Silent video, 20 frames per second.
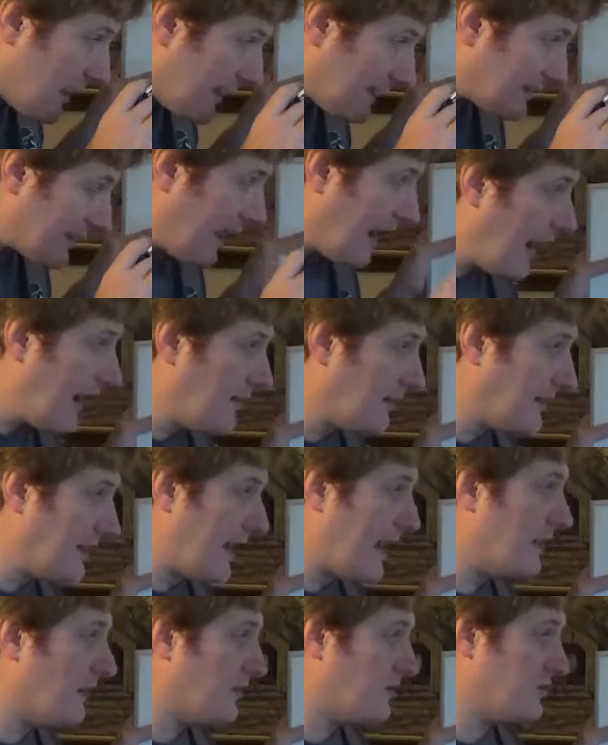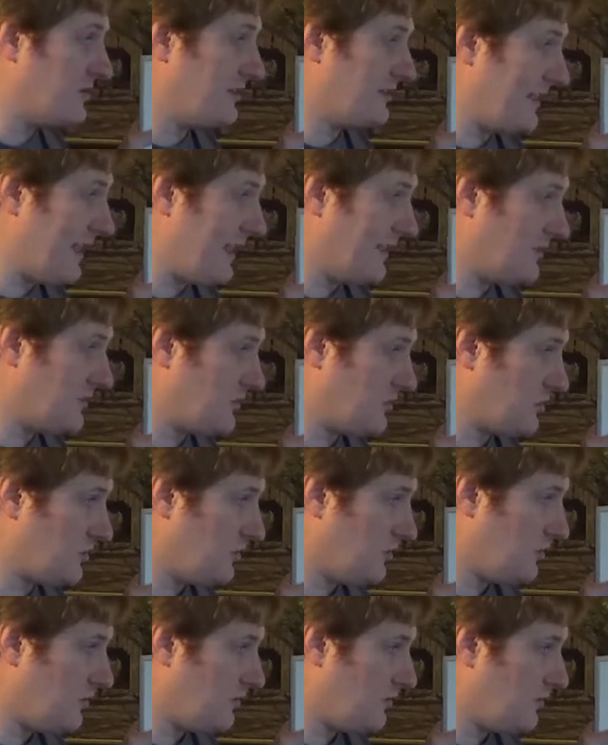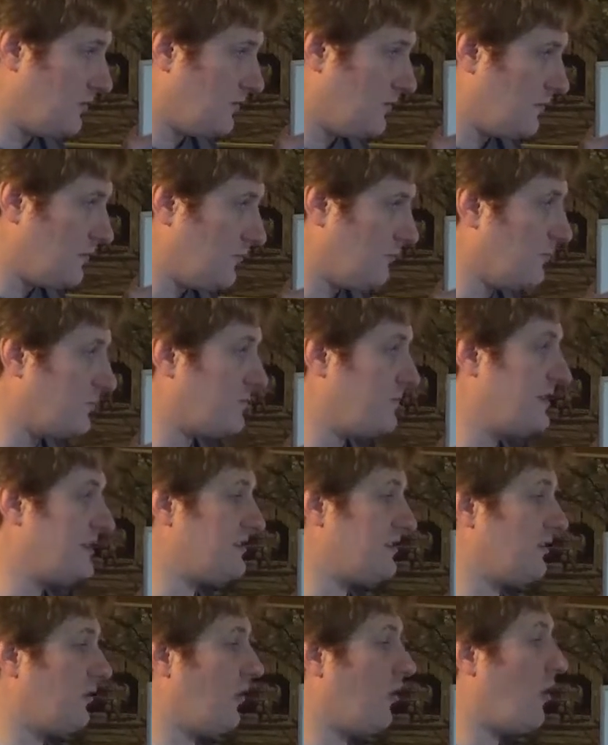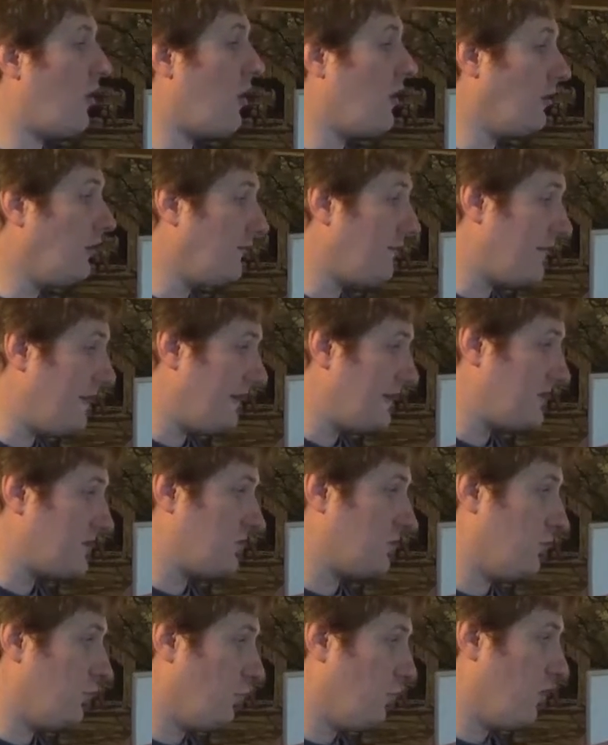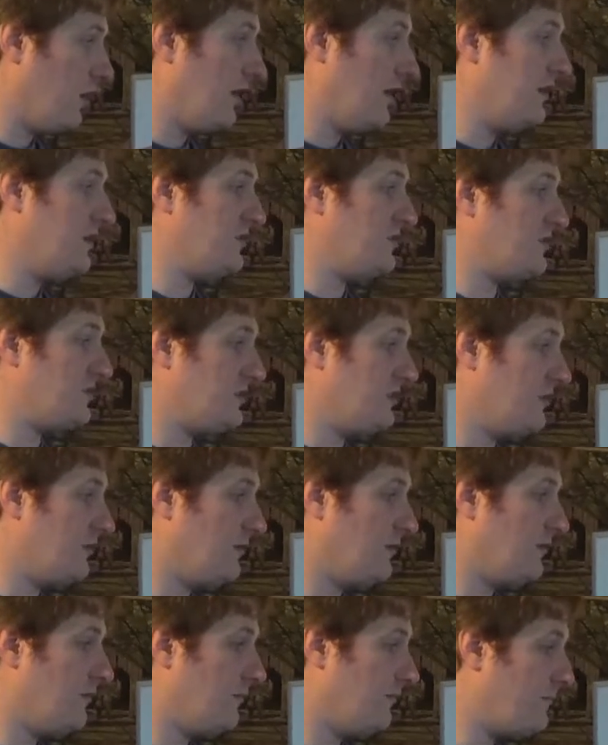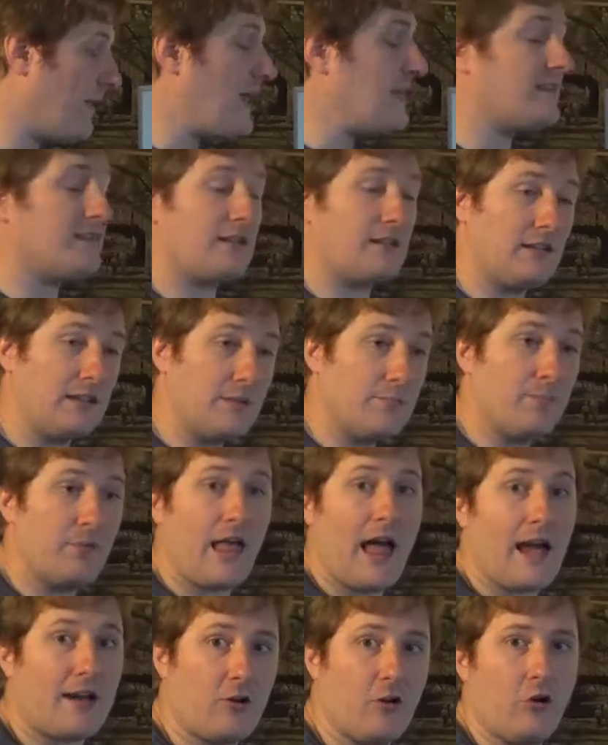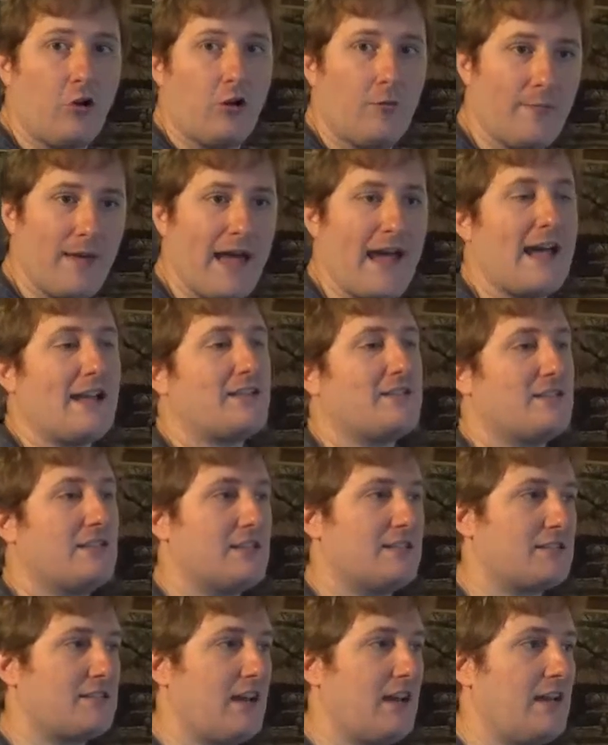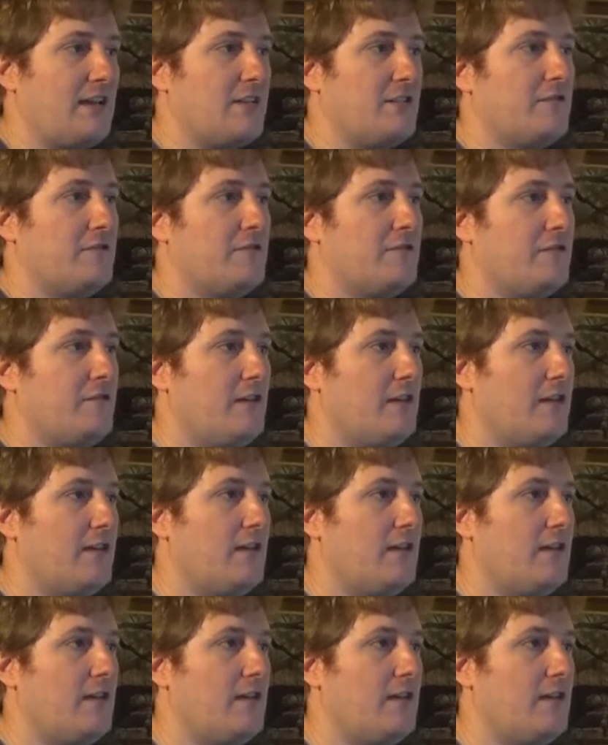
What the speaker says: it's highly energy dense, which means that all of this was basically black hole mass, this kind of